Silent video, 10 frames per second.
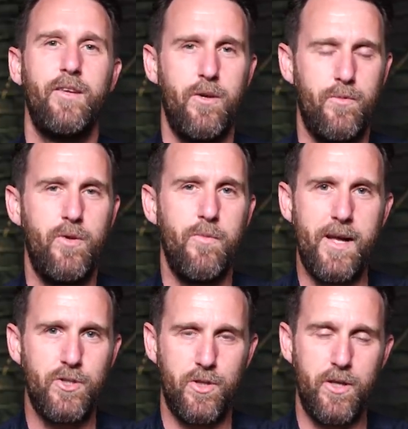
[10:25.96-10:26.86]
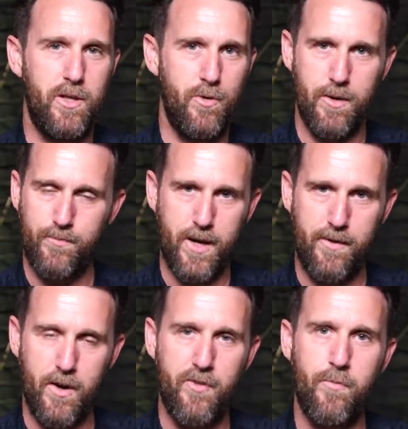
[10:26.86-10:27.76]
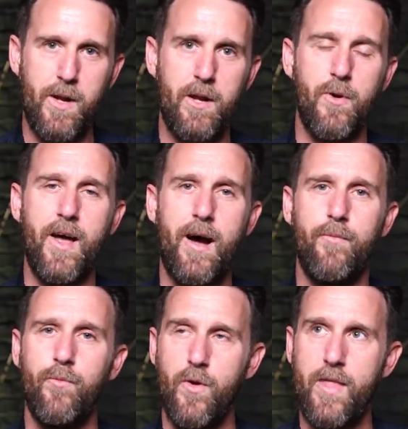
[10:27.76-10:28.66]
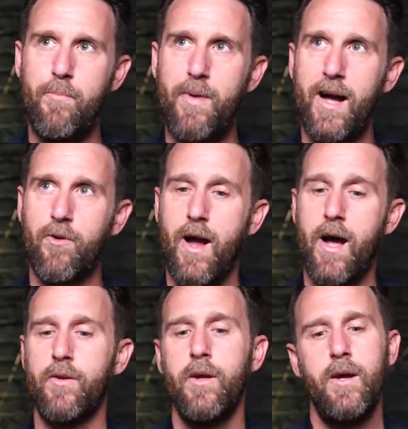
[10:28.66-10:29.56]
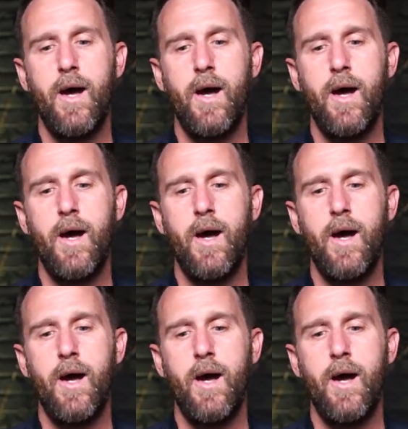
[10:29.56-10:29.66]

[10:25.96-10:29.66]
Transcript: You, you mentioned that you were kind of very familiar with that, with that background.